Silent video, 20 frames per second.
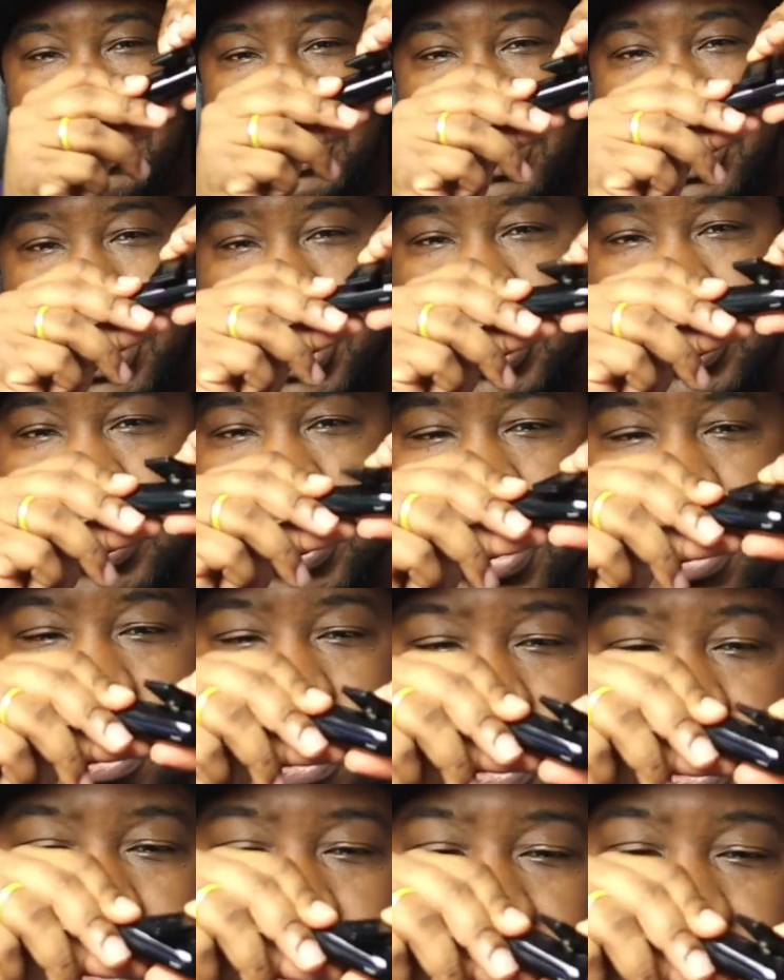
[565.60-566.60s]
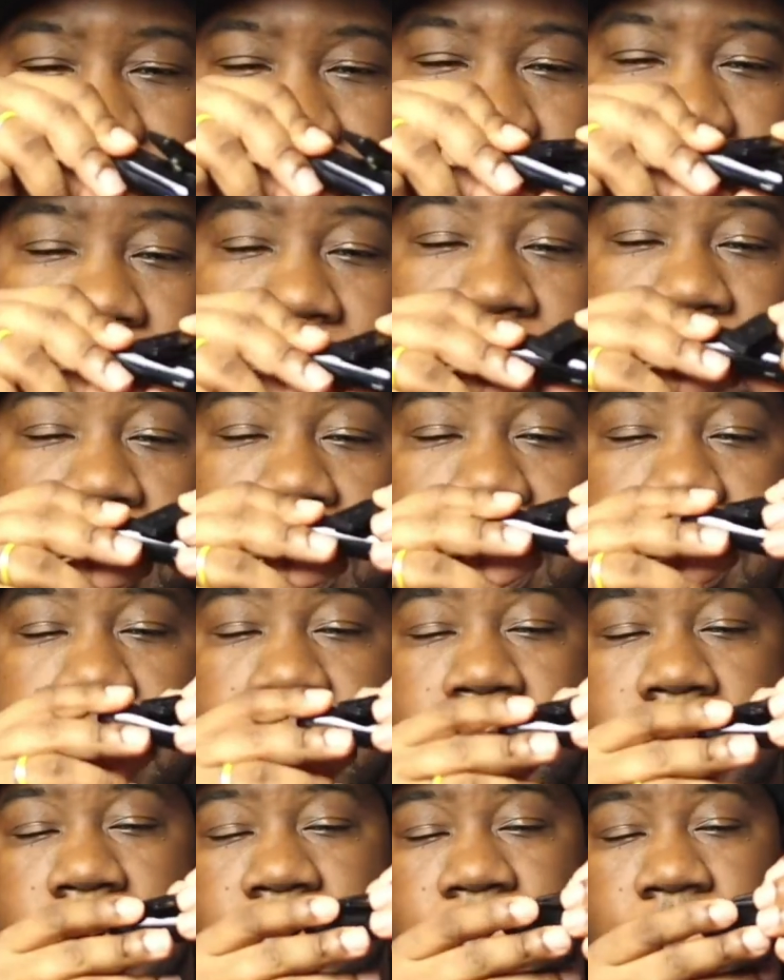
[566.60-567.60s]
Show you guys there.
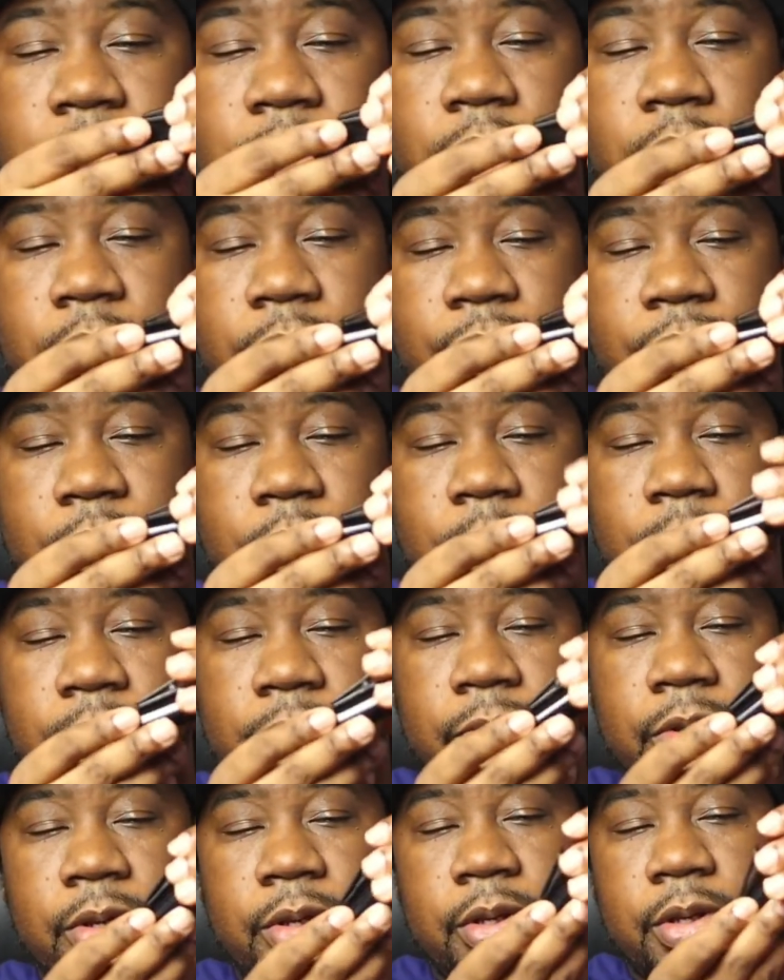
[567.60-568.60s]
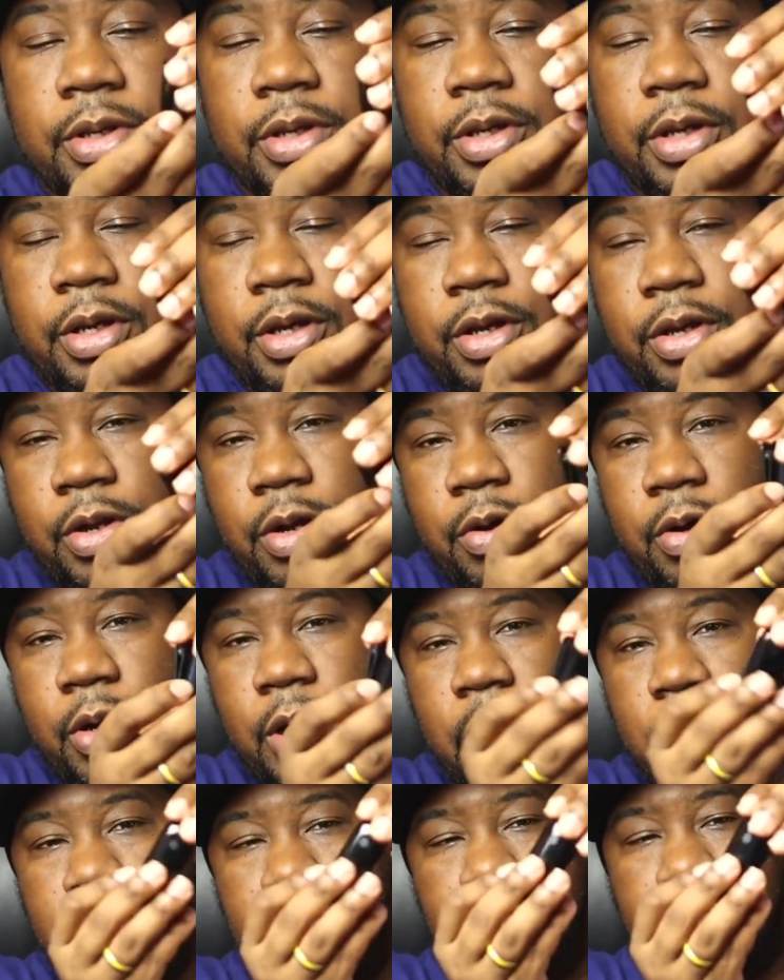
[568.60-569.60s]
But if you do it from,
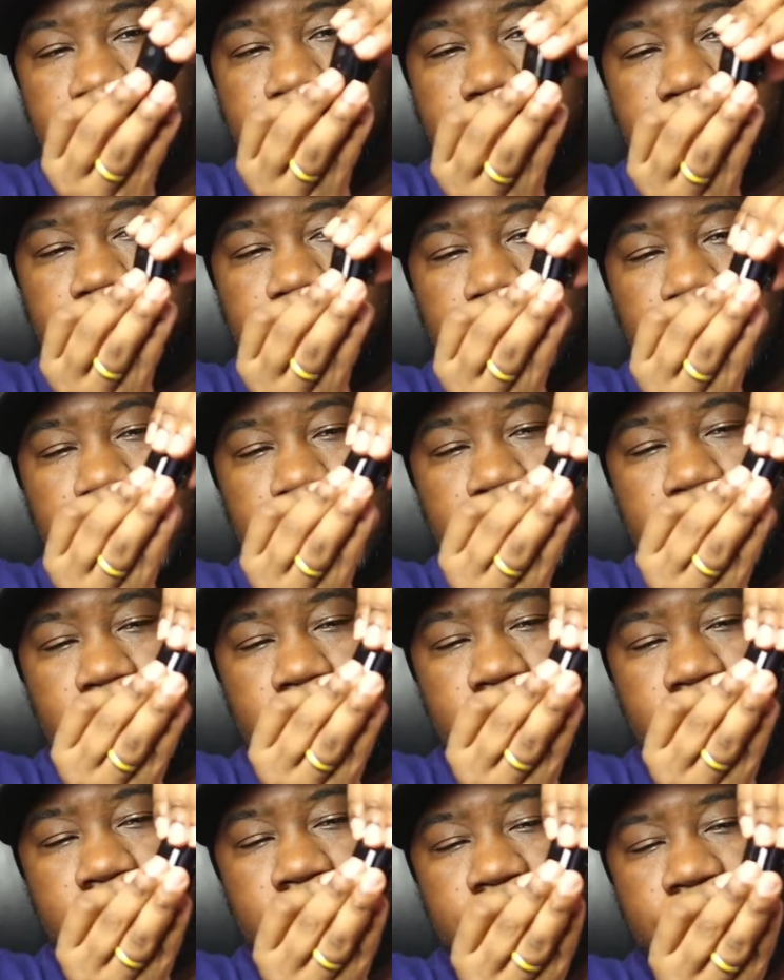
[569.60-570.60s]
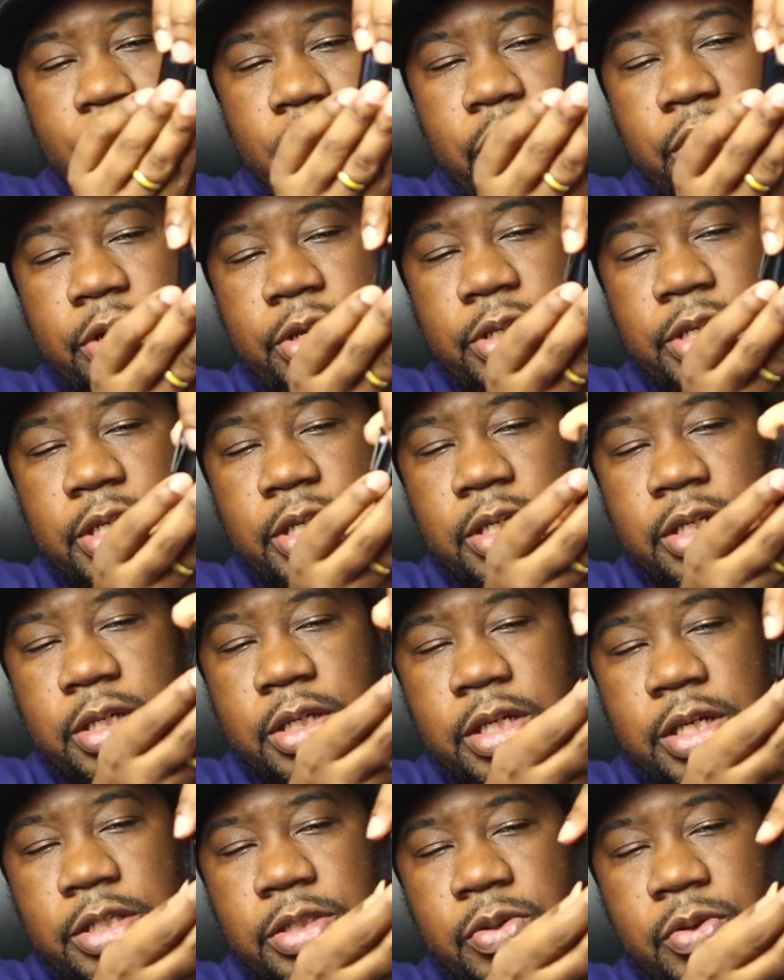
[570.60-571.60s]
you know, if you do it from
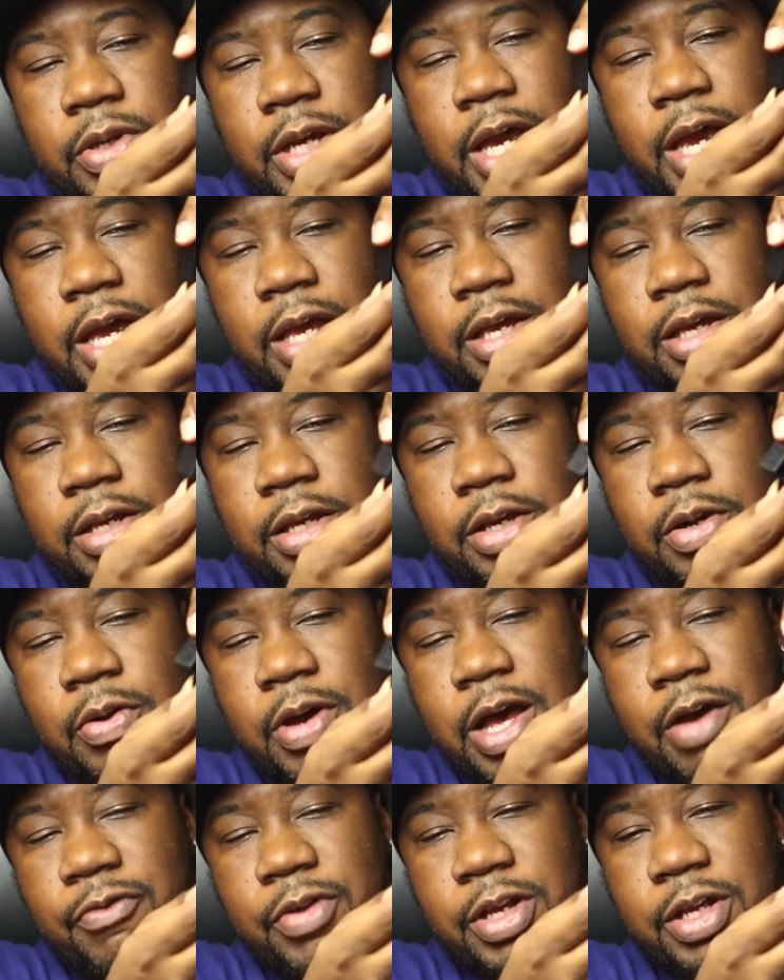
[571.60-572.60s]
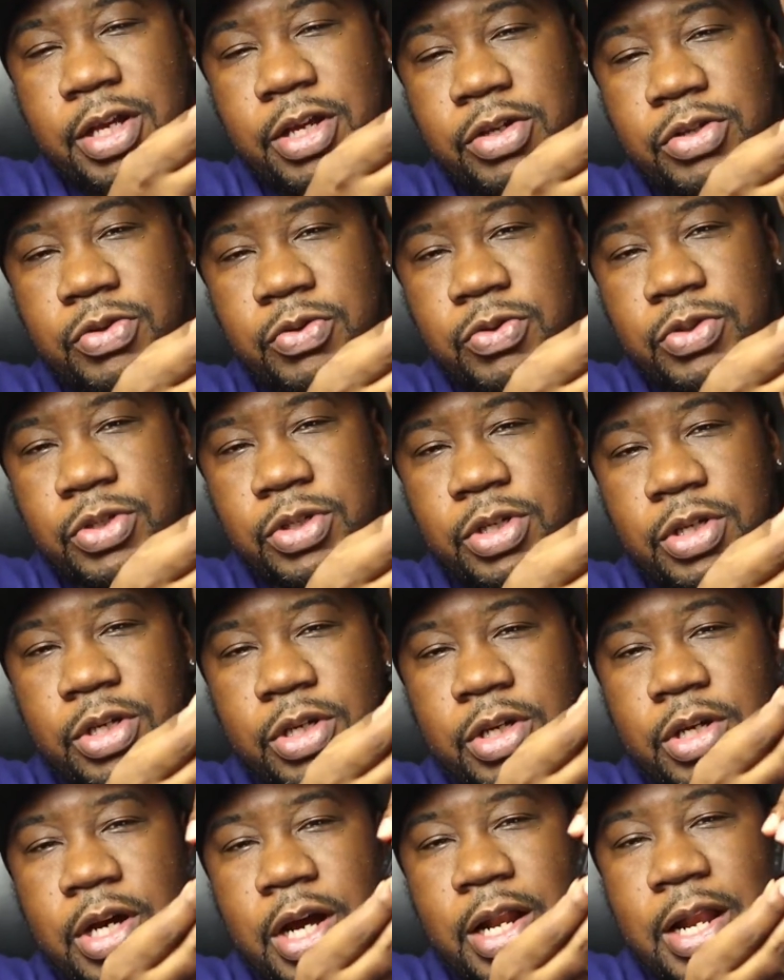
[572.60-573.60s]
vertically, it's okay. You don't have any
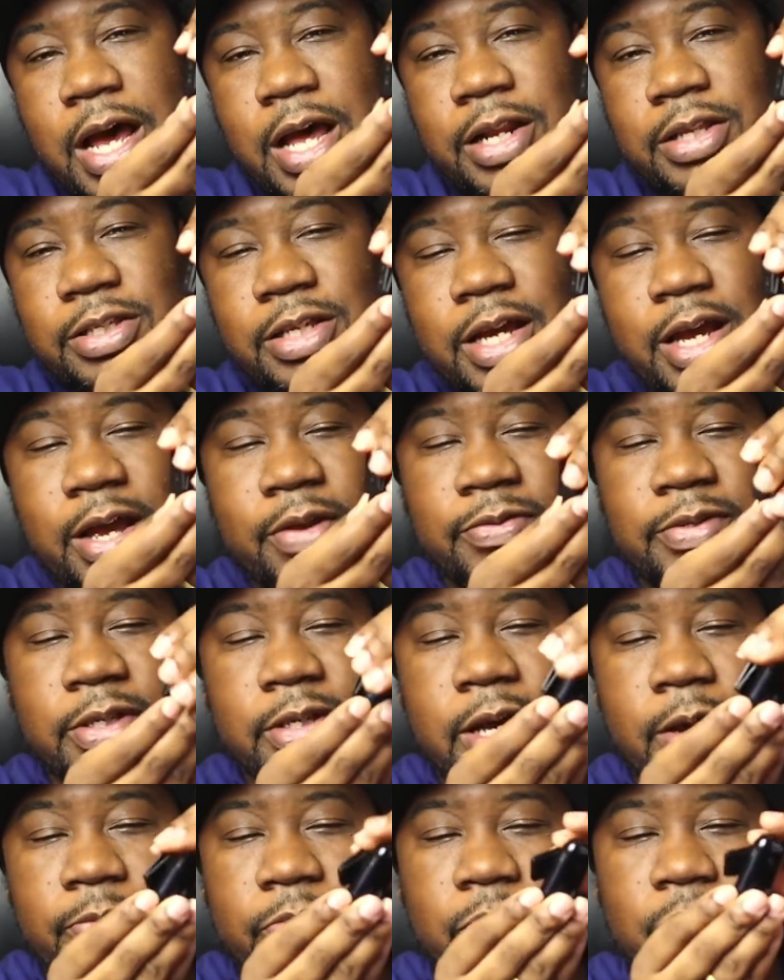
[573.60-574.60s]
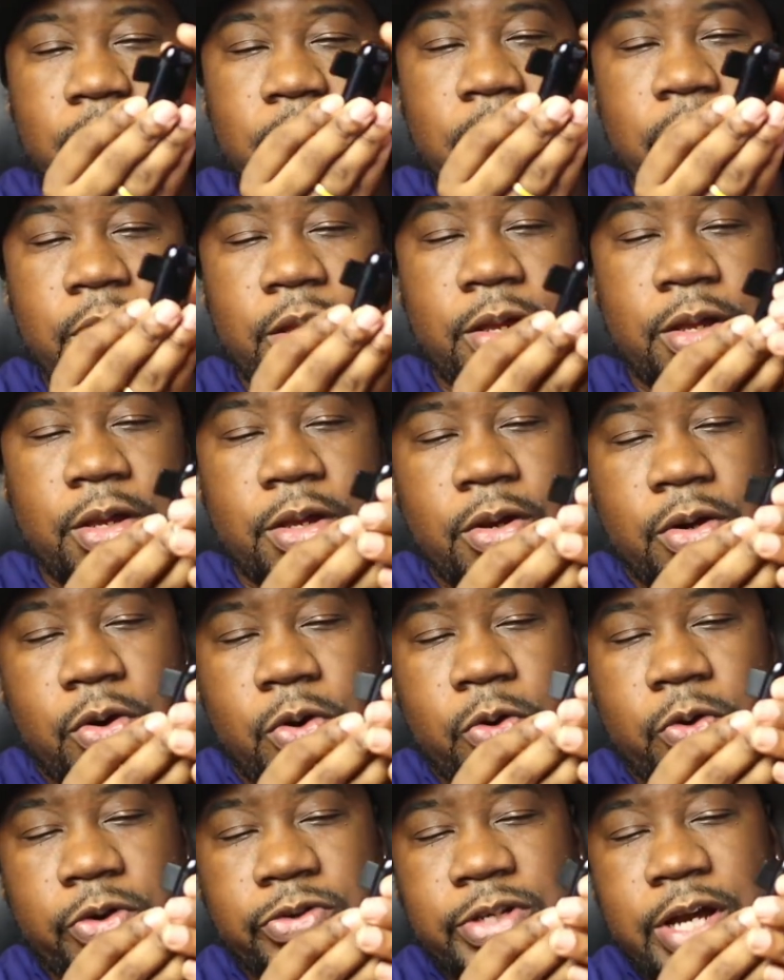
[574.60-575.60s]
issues. A lot of times I'm doing it
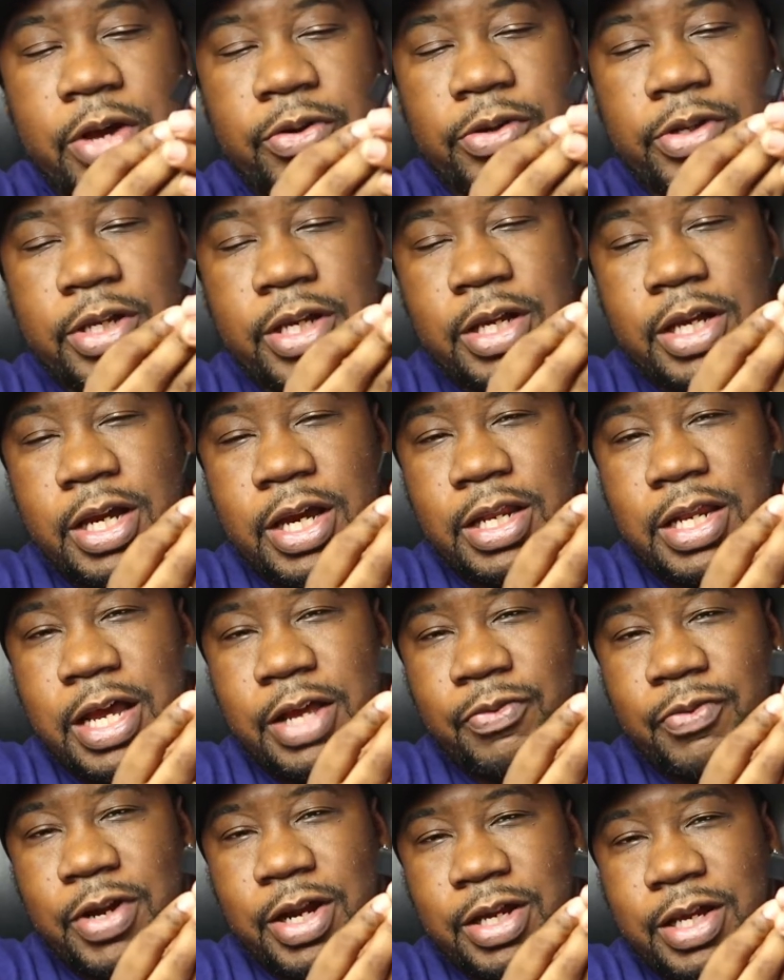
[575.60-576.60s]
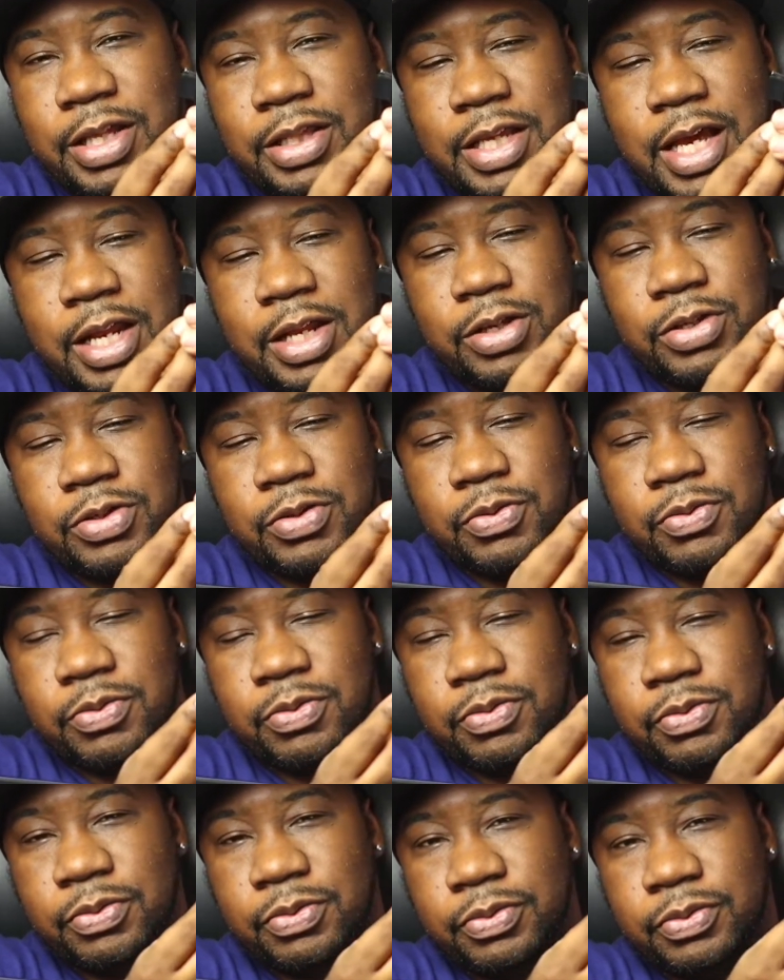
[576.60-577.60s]
horizontally, and that's when I get that
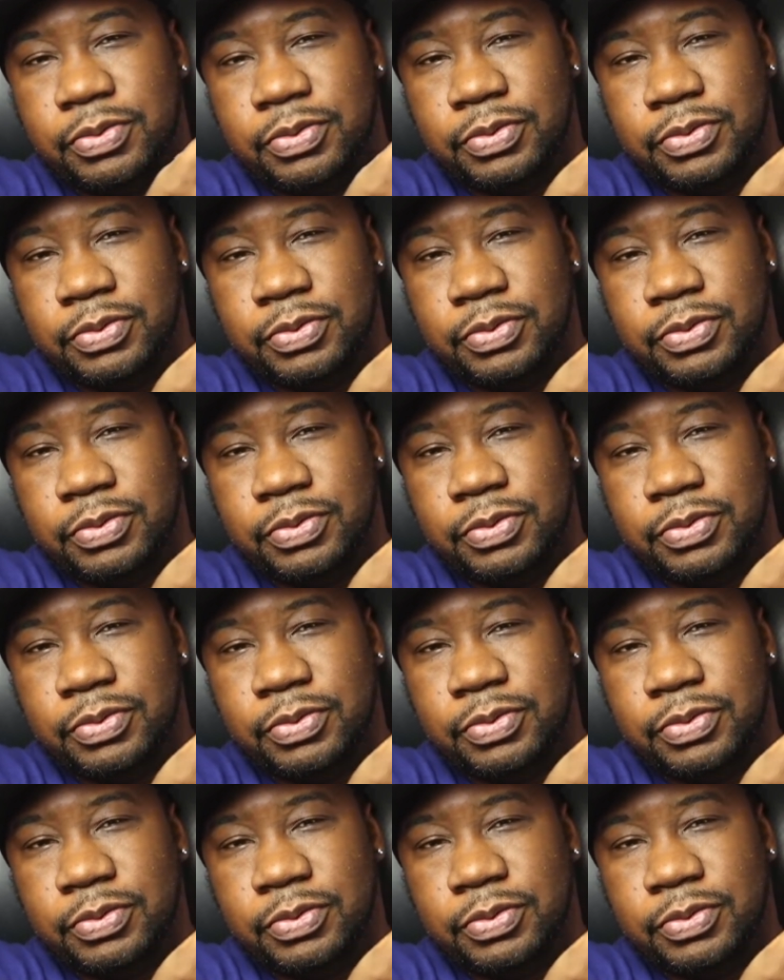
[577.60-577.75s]
issue.